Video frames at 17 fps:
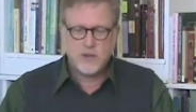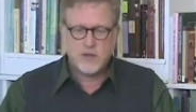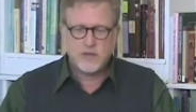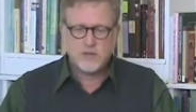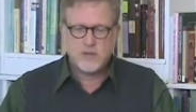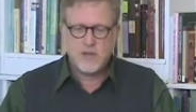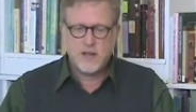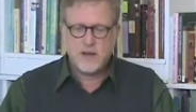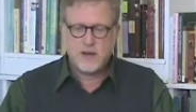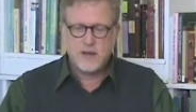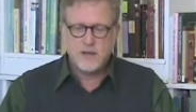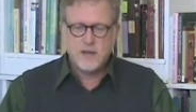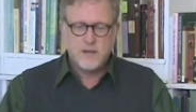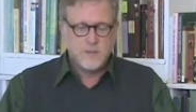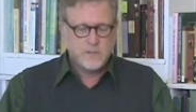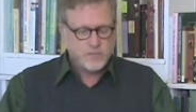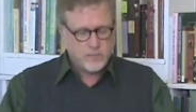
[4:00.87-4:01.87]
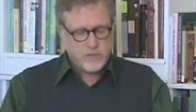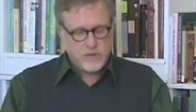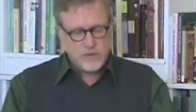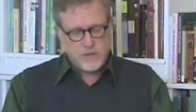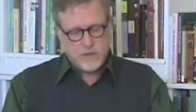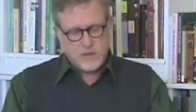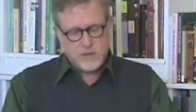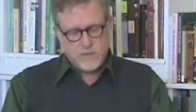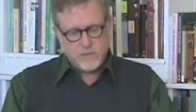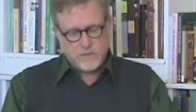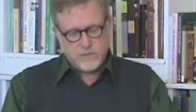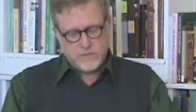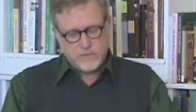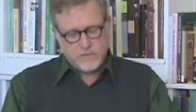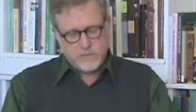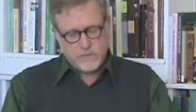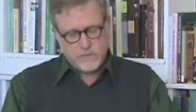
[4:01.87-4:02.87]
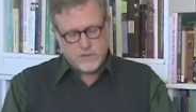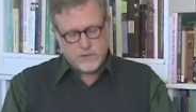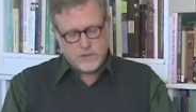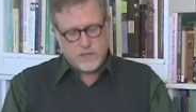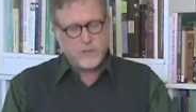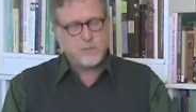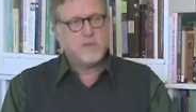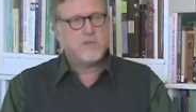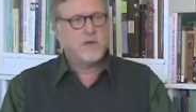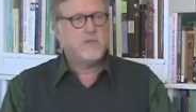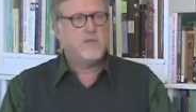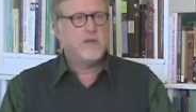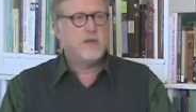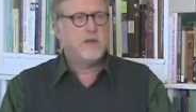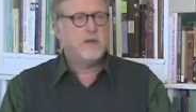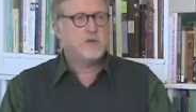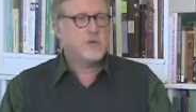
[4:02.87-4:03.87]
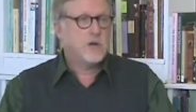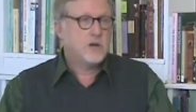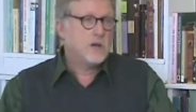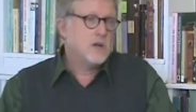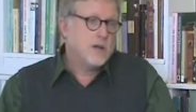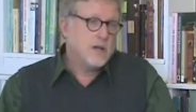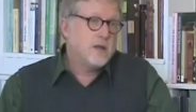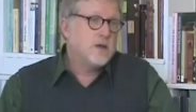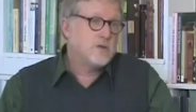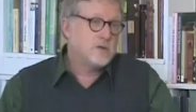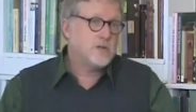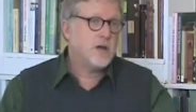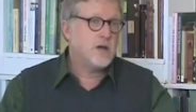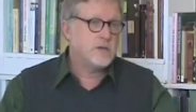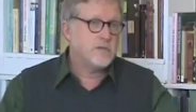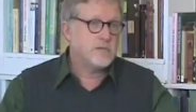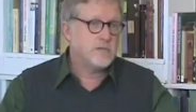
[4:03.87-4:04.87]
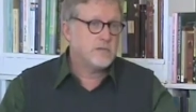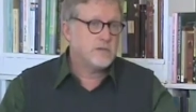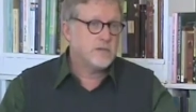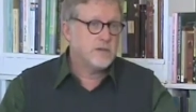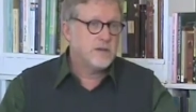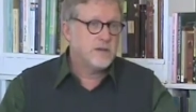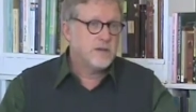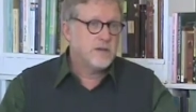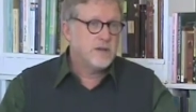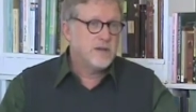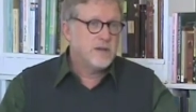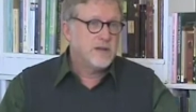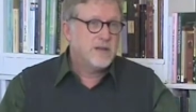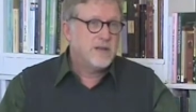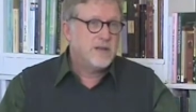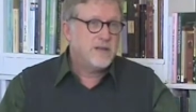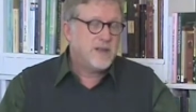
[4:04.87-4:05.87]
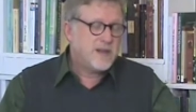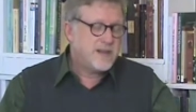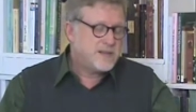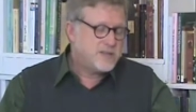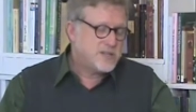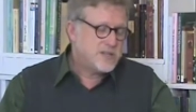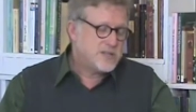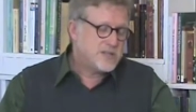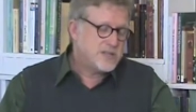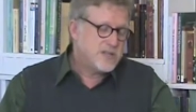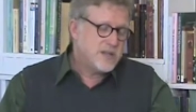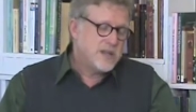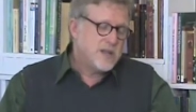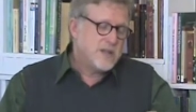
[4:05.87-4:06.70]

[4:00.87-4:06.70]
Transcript: was that the the tip of our fingers, our little ego self. And that is just,